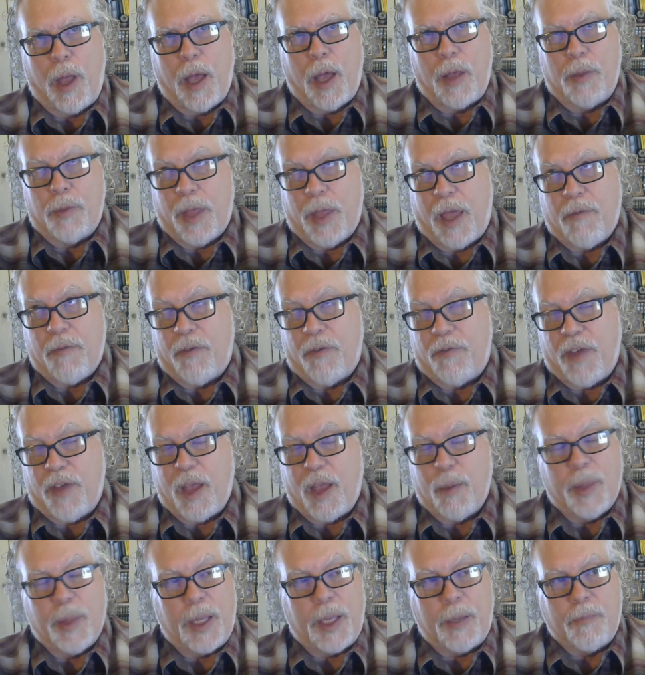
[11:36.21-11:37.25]
have a
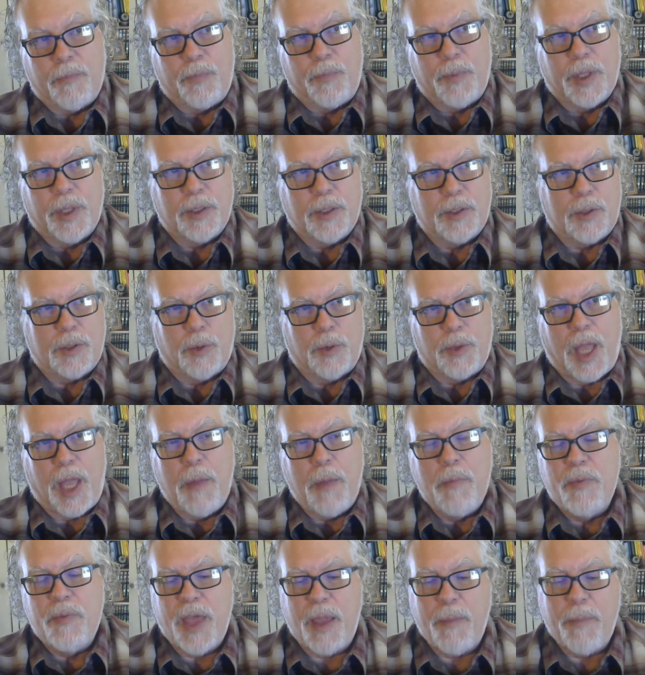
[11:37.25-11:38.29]
family, so they
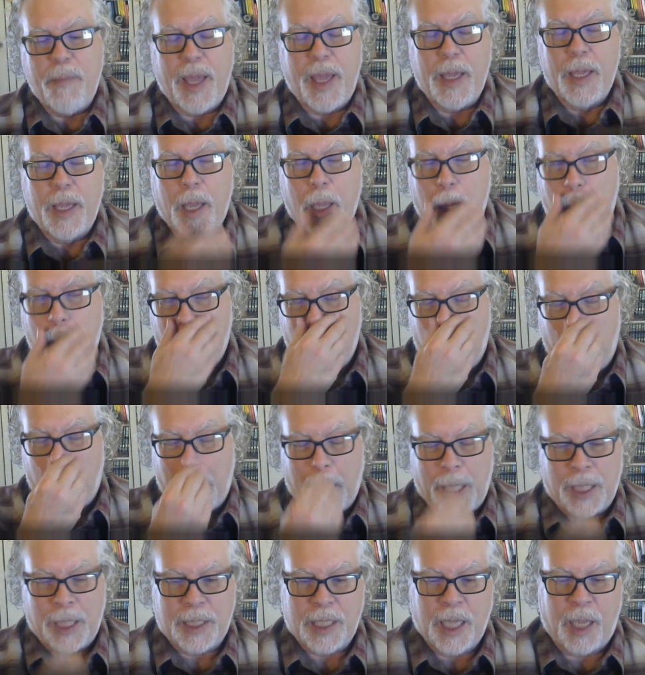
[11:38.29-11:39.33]
may
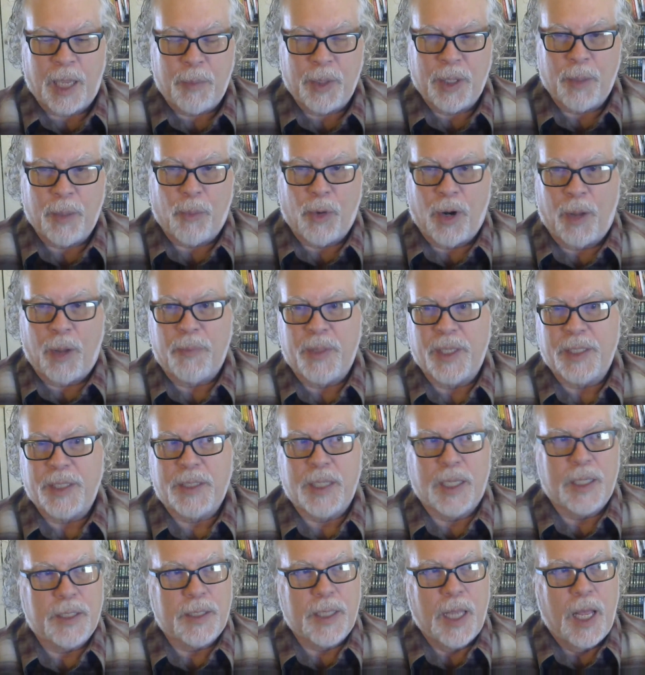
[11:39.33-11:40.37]
type in a prompt that
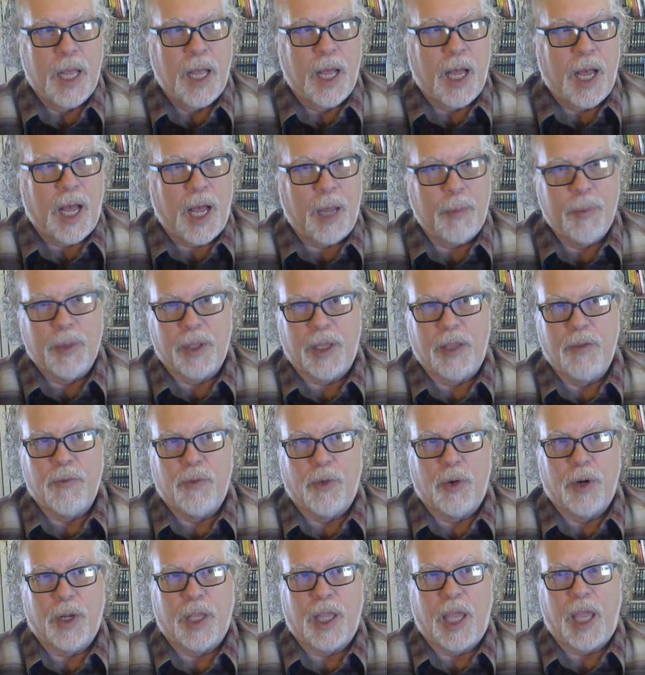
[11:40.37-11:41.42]
says, "I'm looking
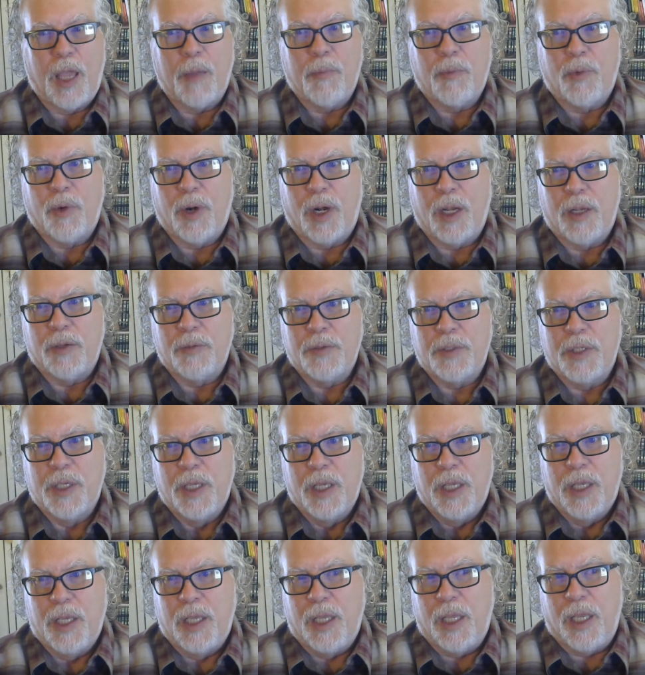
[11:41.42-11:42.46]
for a campground
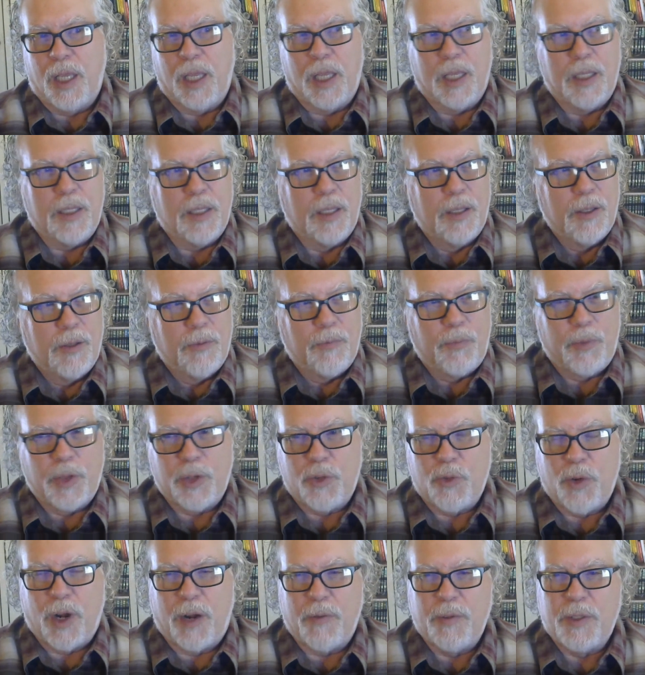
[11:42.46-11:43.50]
in the
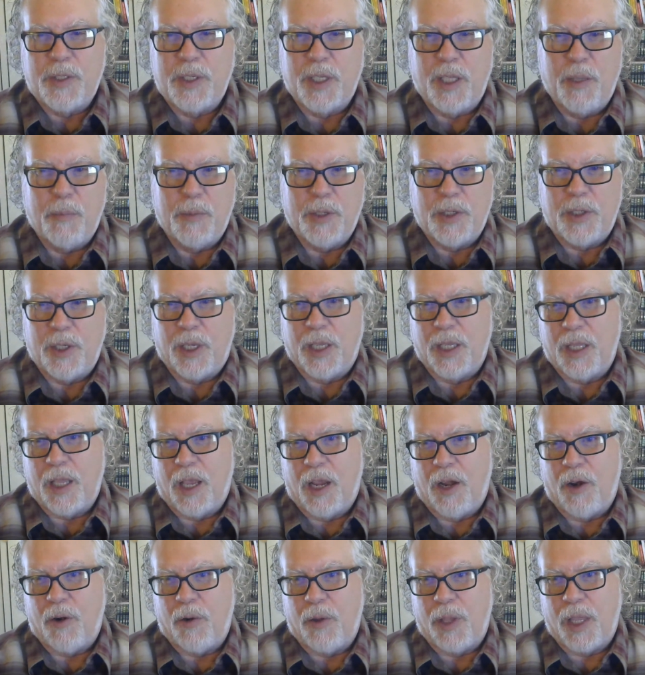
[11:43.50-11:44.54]
Traverse City, Michigan
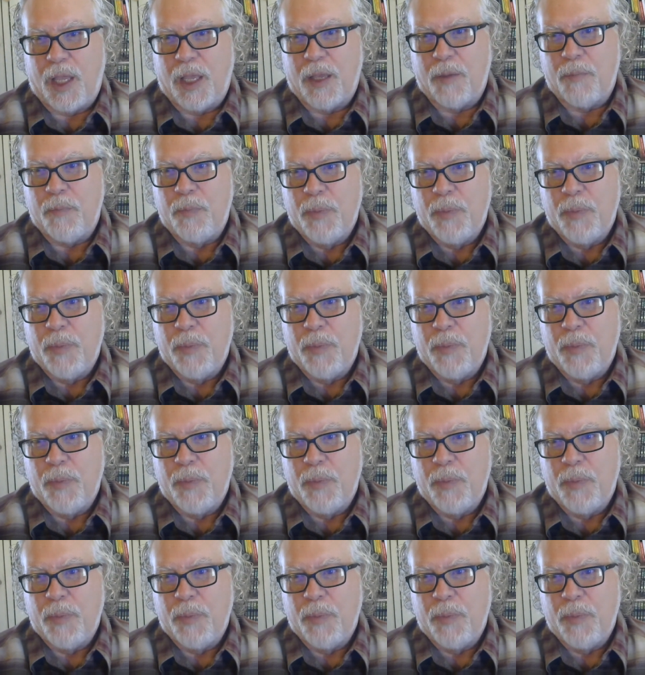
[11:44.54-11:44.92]
area